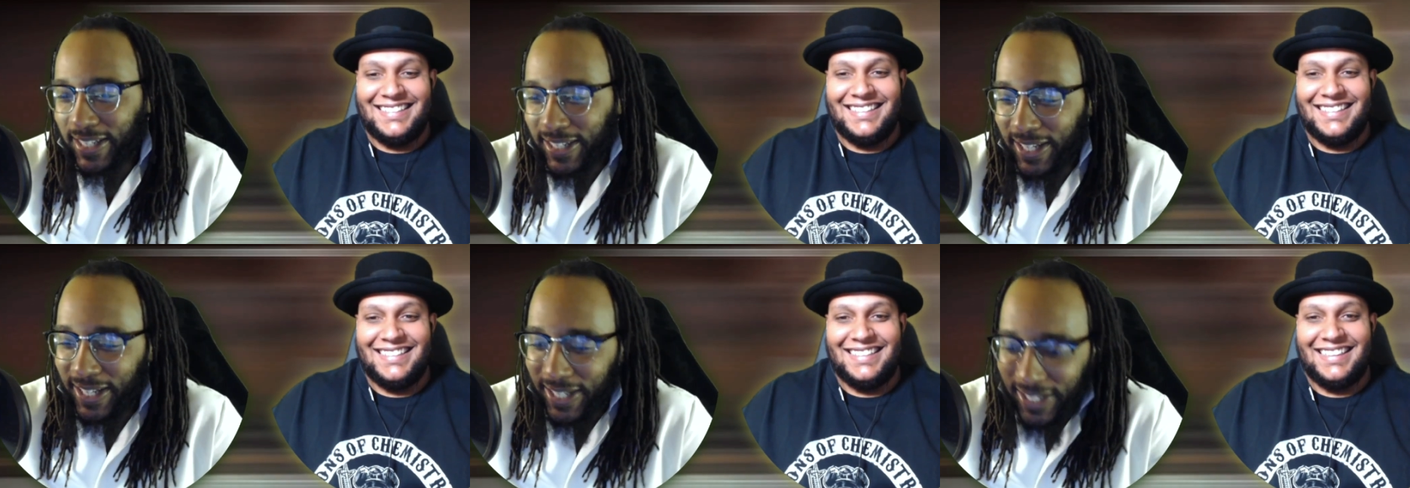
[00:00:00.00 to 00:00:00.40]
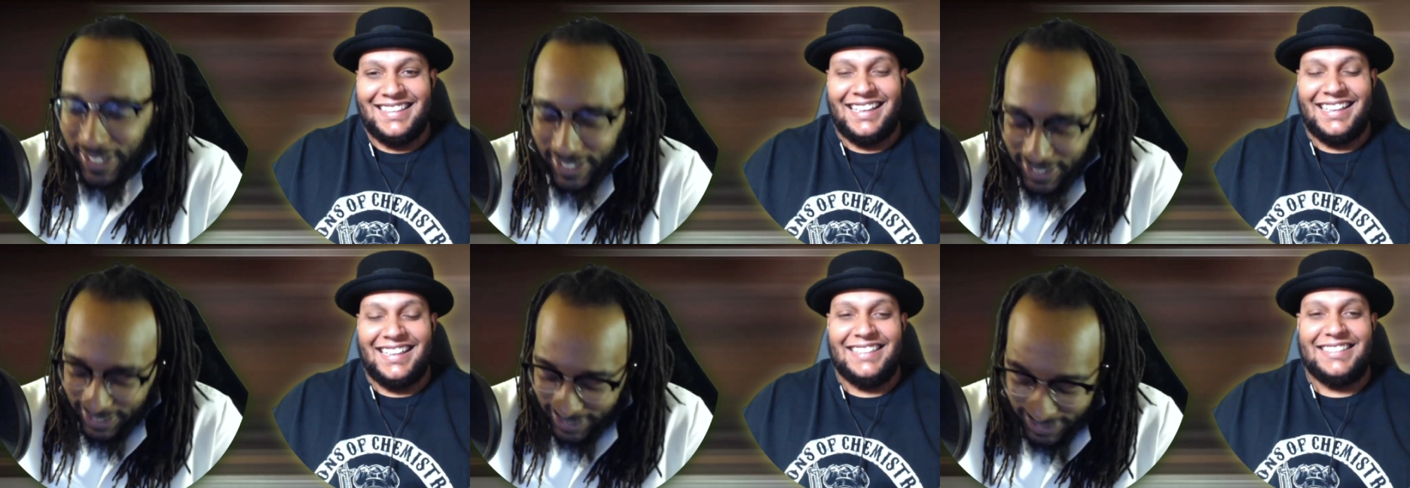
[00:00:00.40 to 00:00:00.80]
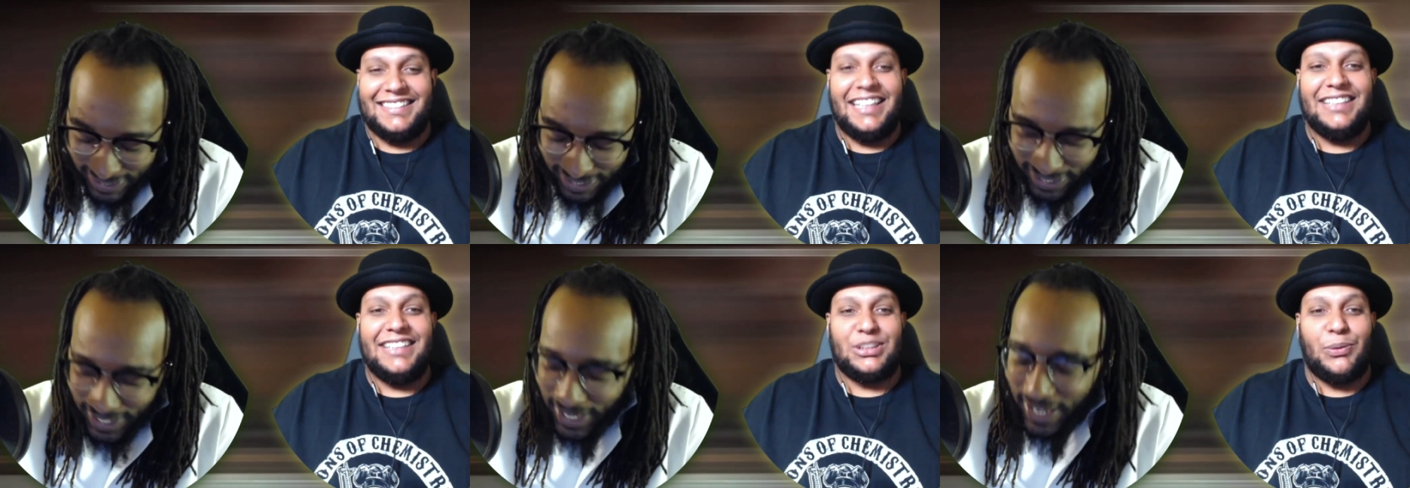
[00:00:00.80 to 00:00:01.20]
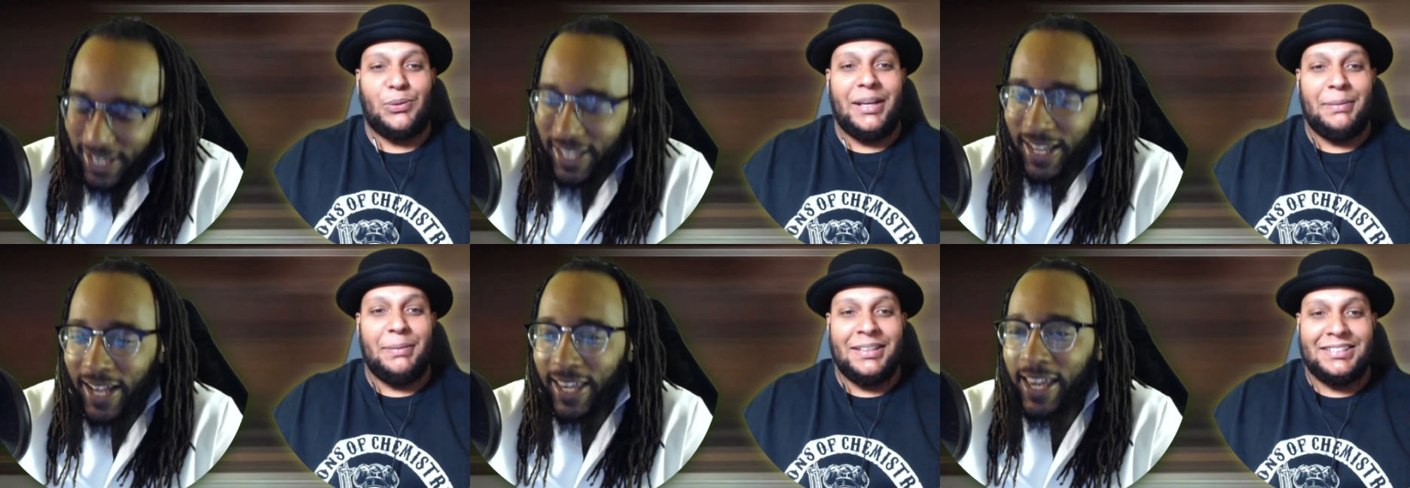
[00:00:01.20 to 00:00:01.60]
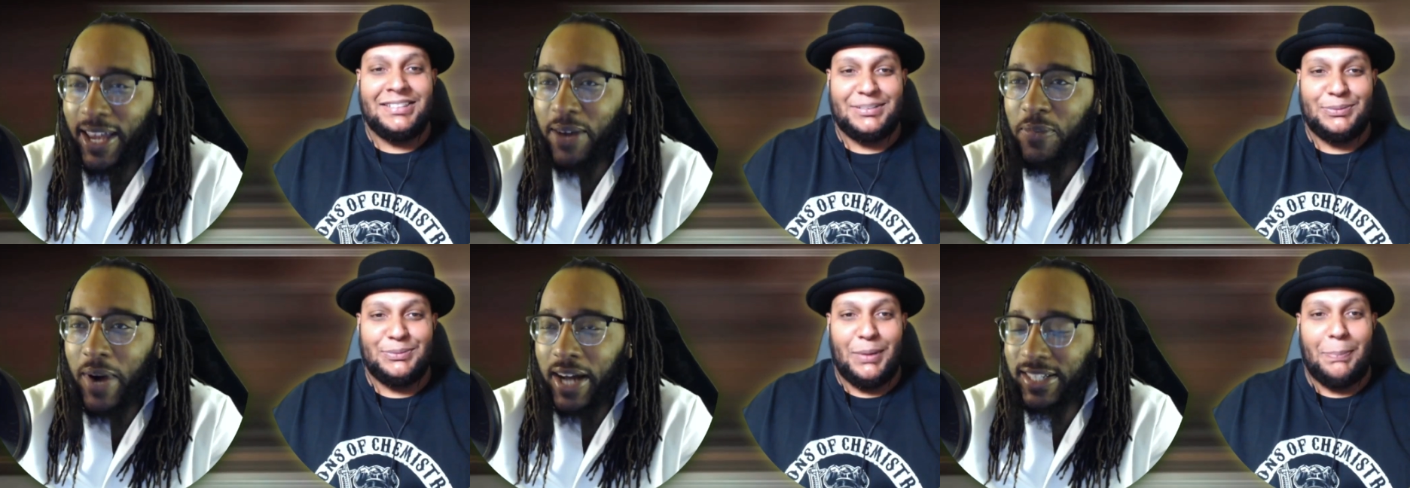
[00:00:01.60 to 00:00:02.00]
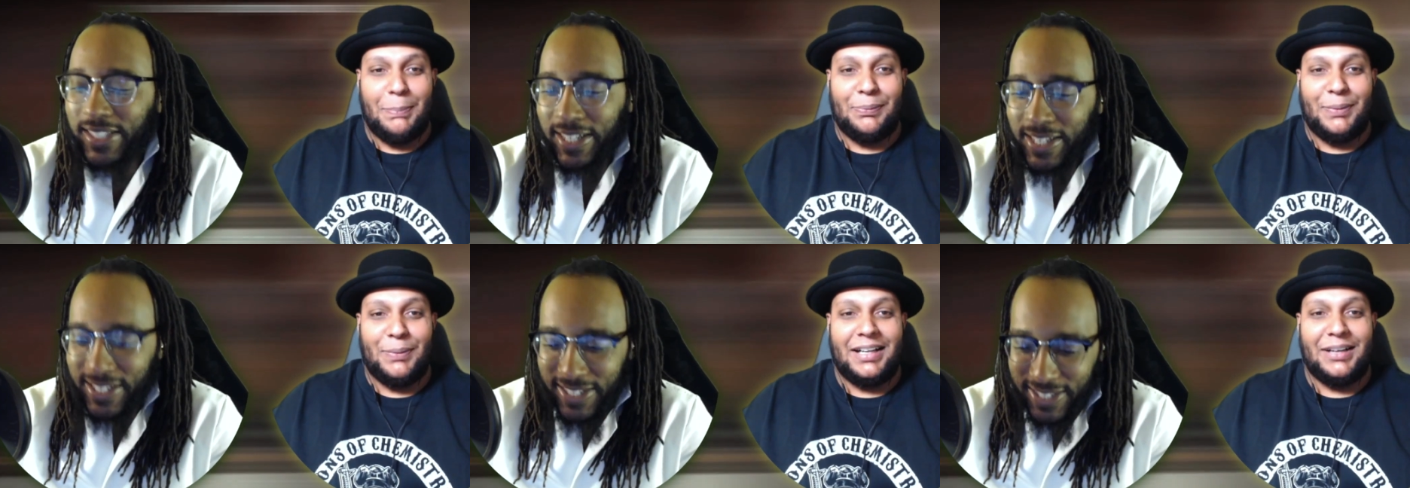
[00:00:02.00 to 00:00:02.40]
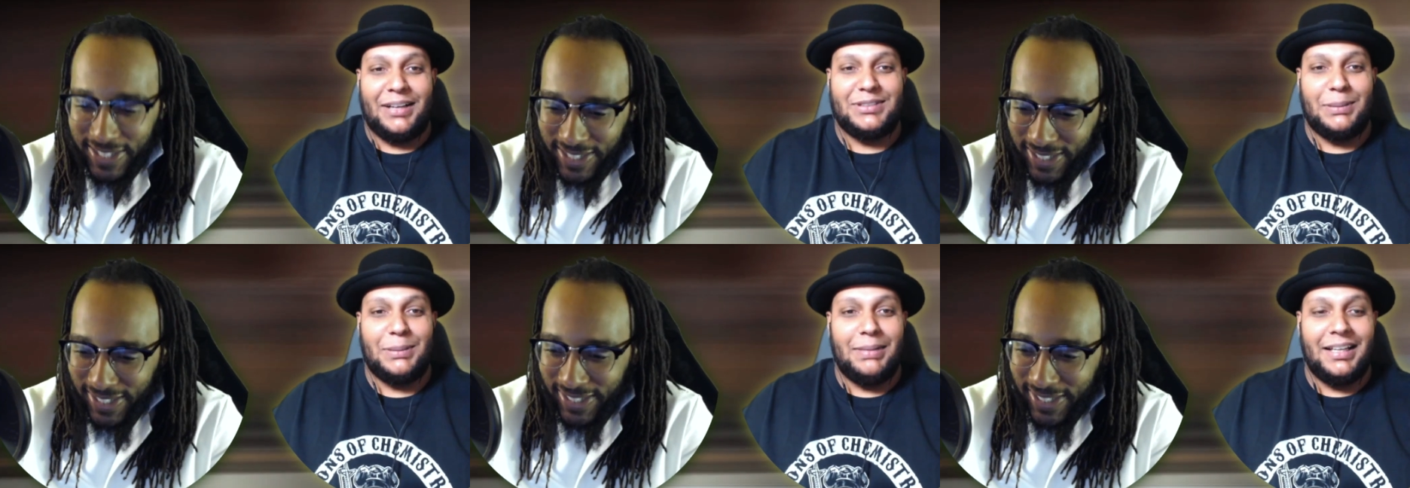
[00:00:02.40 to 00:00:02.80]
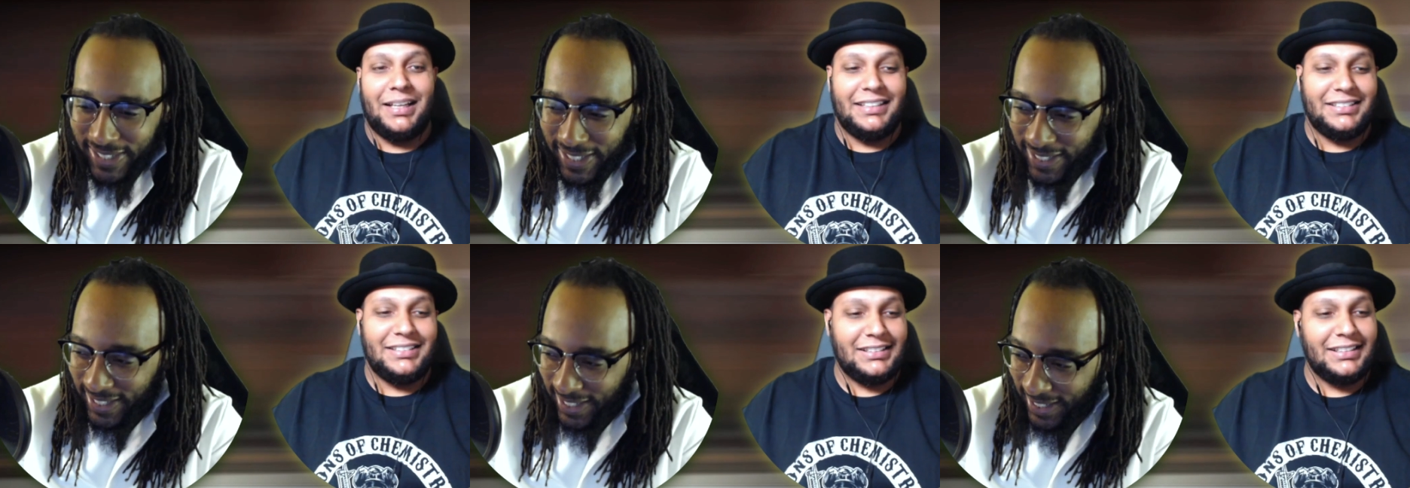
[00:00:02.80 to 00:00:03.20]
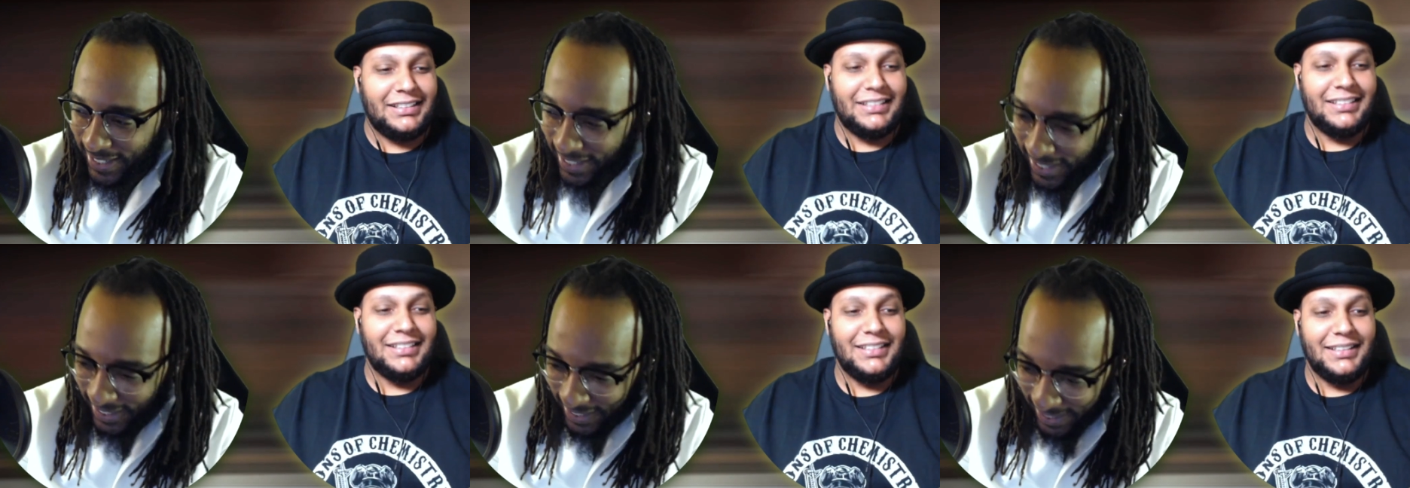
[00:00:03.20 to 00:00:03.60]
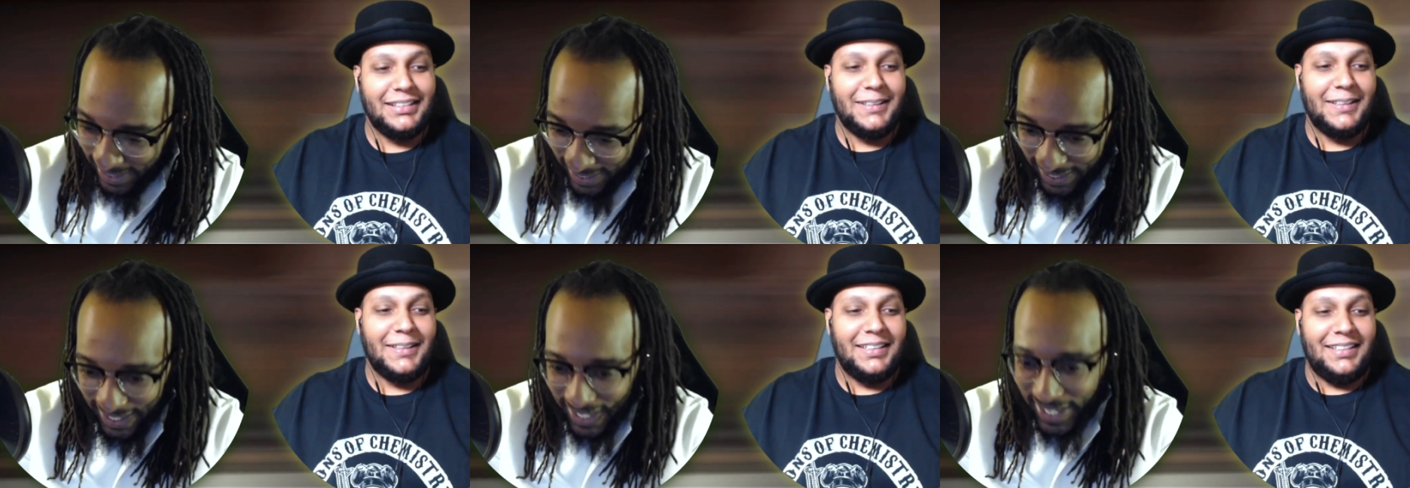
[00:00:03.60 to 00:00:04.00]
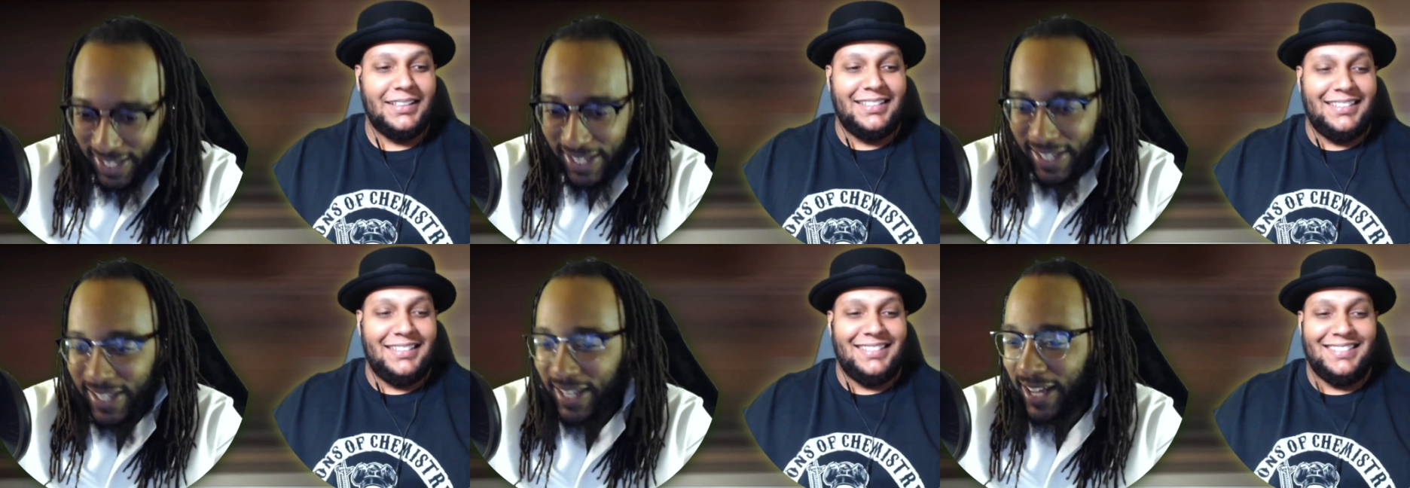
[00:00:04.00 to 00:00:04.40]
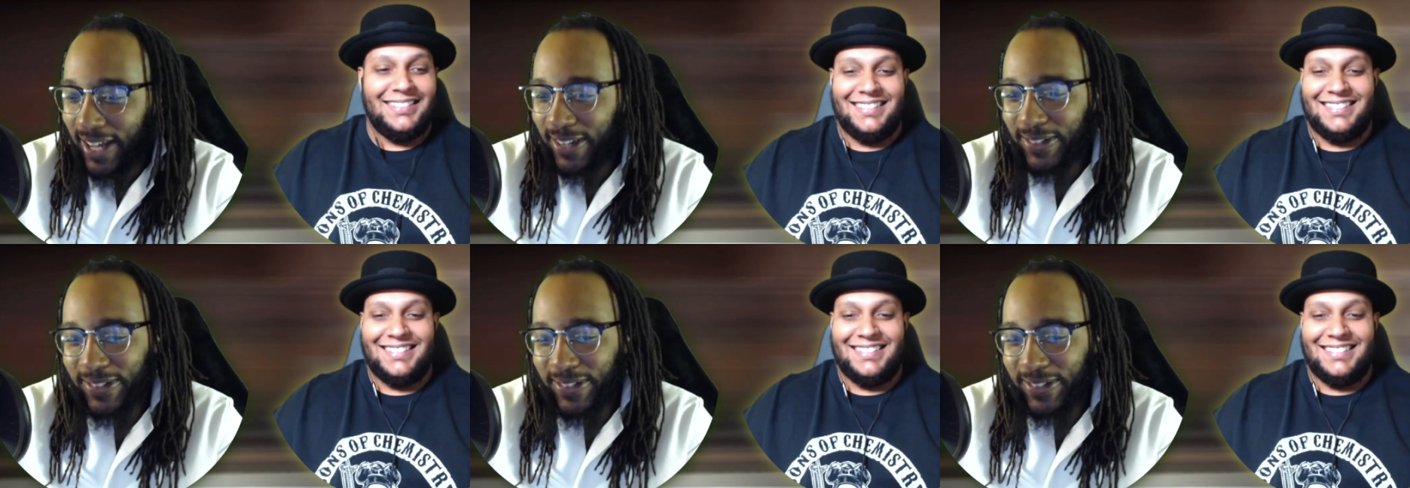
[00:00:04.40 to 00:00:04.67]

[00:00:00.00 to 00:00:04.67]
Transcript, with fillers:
Speaker 1: Like, like he's he's squeamish with, when it comes to blood and shit. oh